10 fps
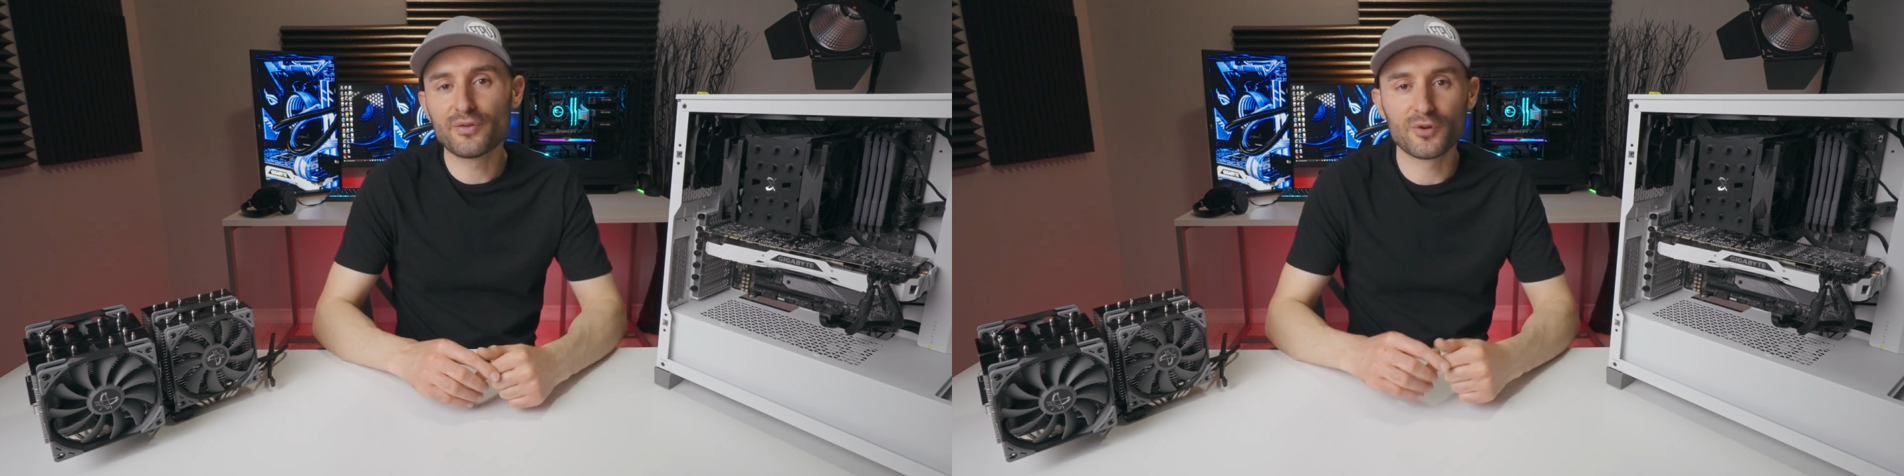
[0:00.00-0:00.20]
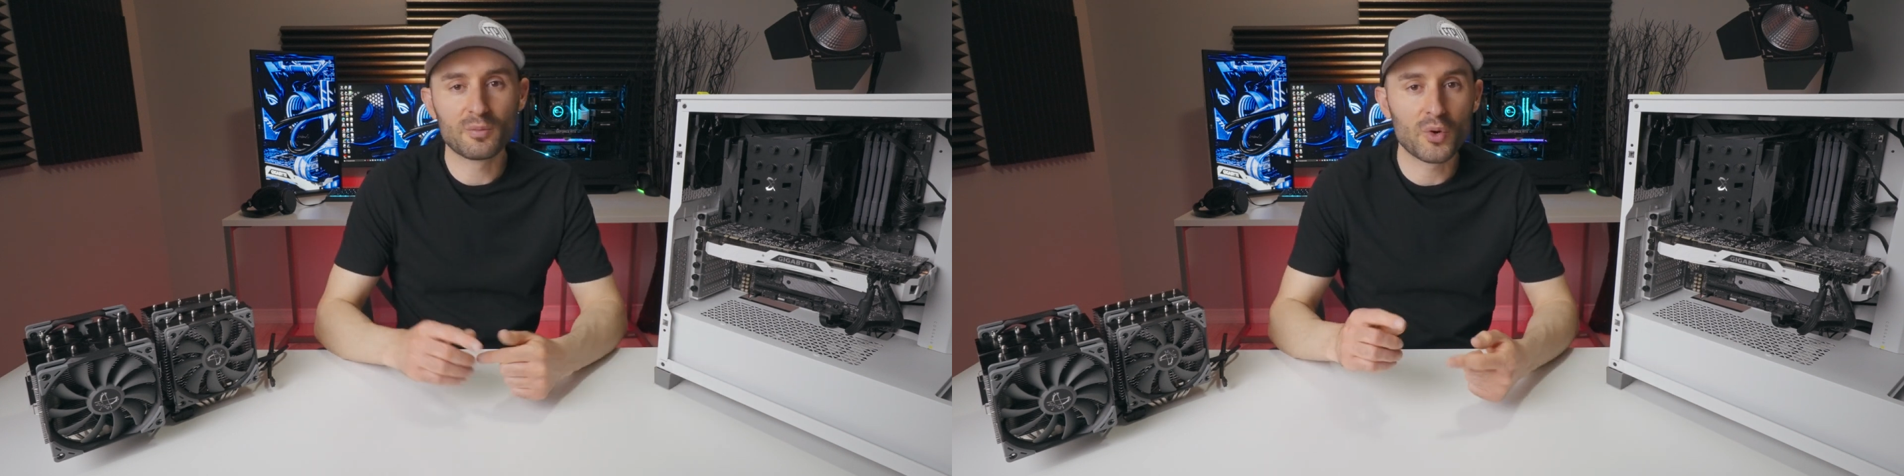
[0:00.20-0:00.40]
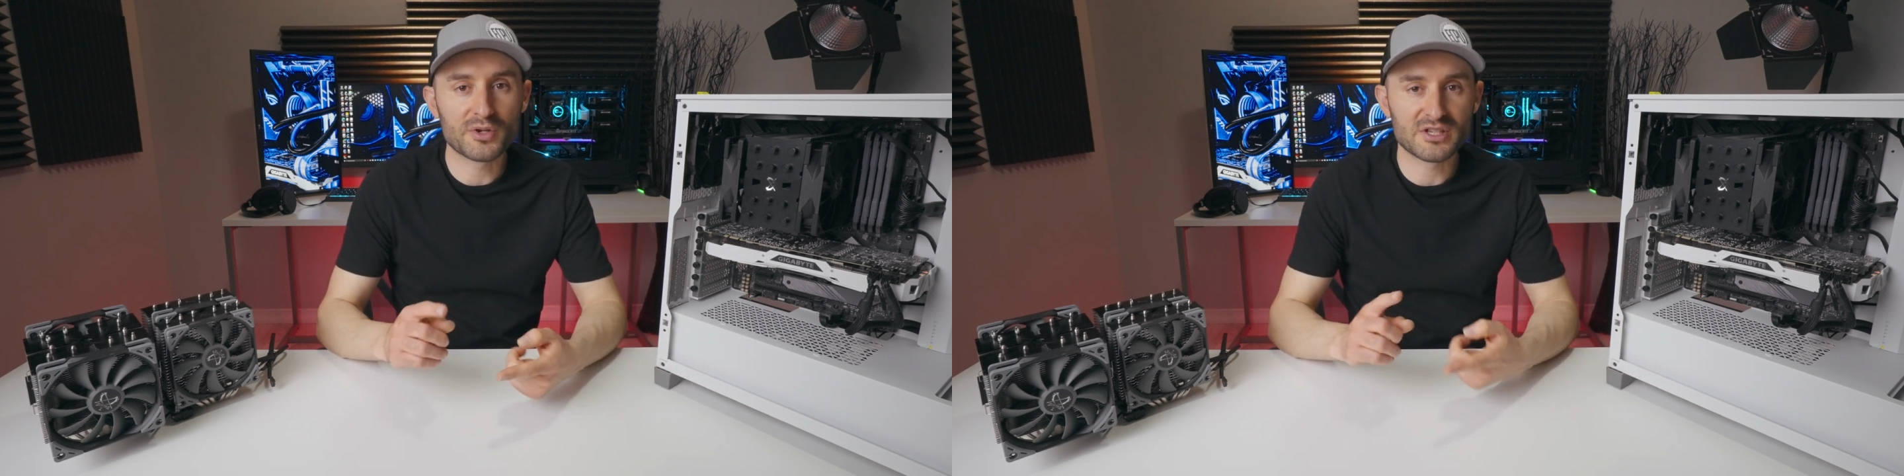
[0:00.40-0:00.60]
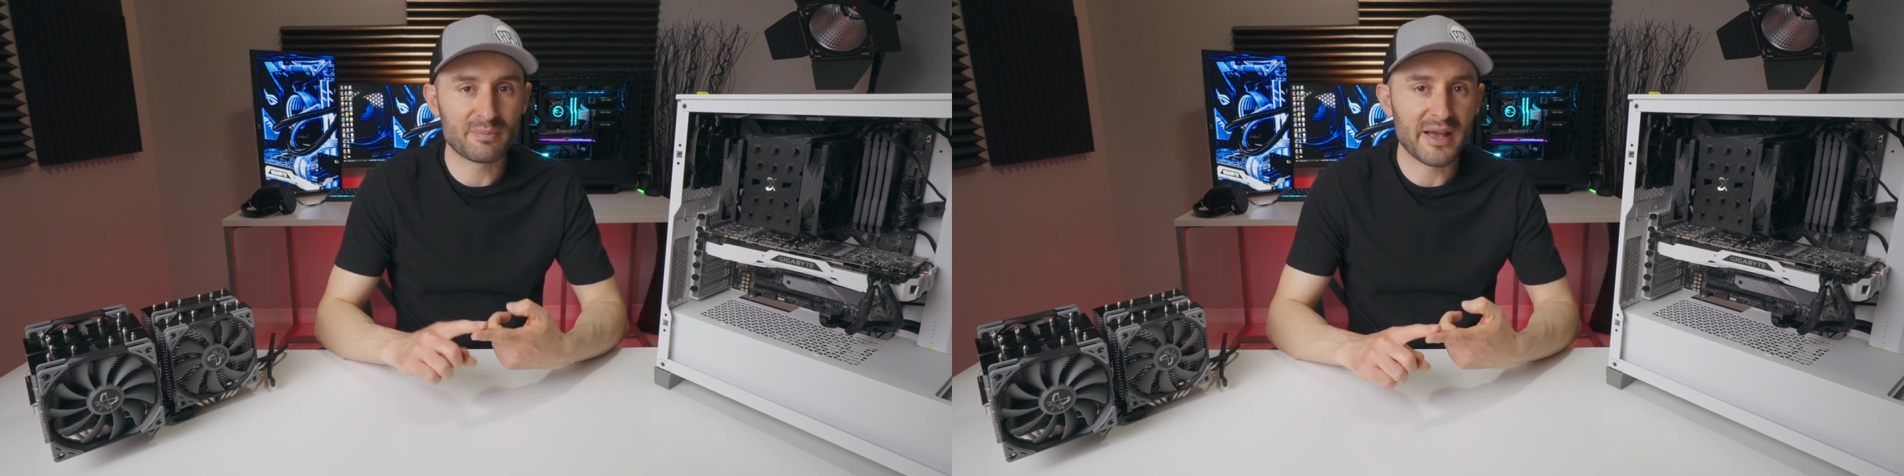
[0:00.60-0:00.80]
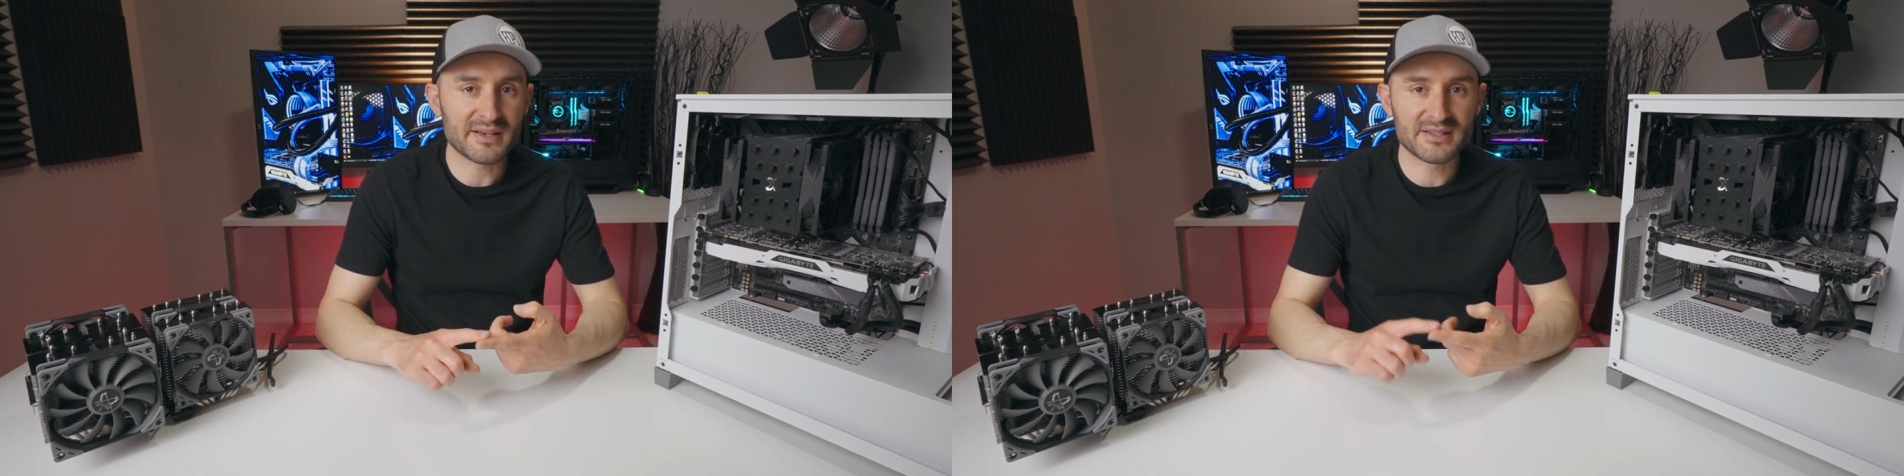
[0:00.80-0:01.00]
for more
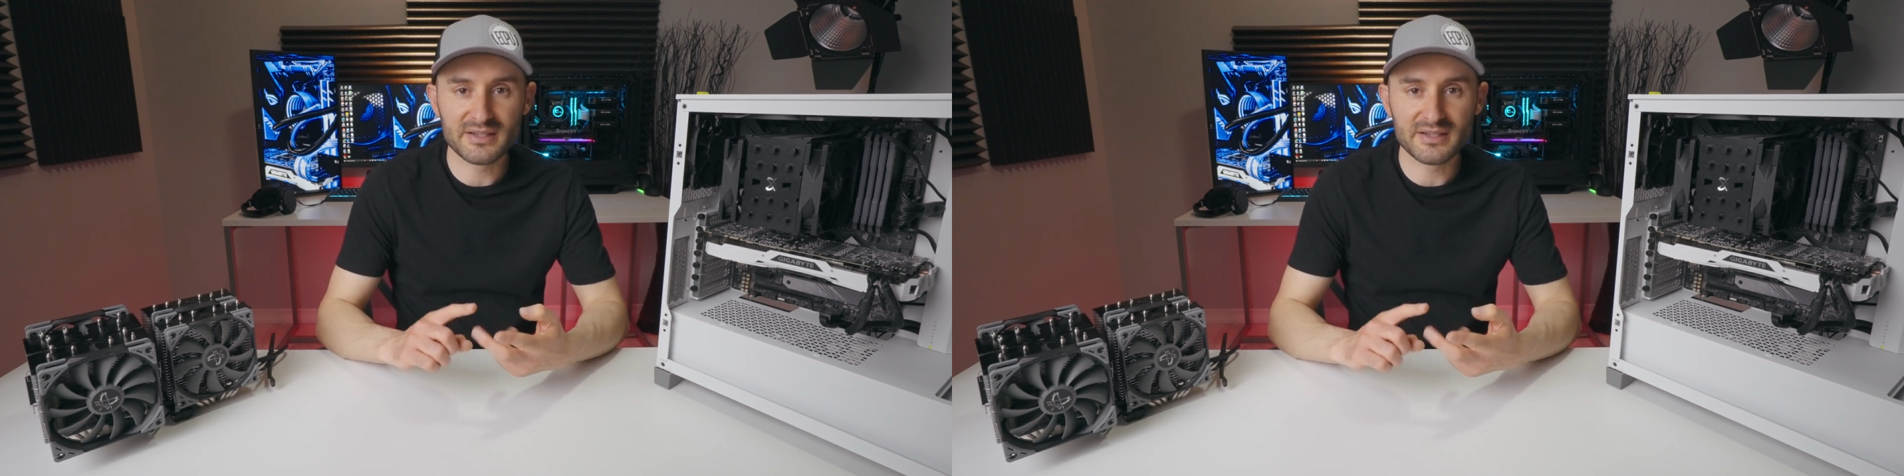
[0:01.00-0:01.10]
specs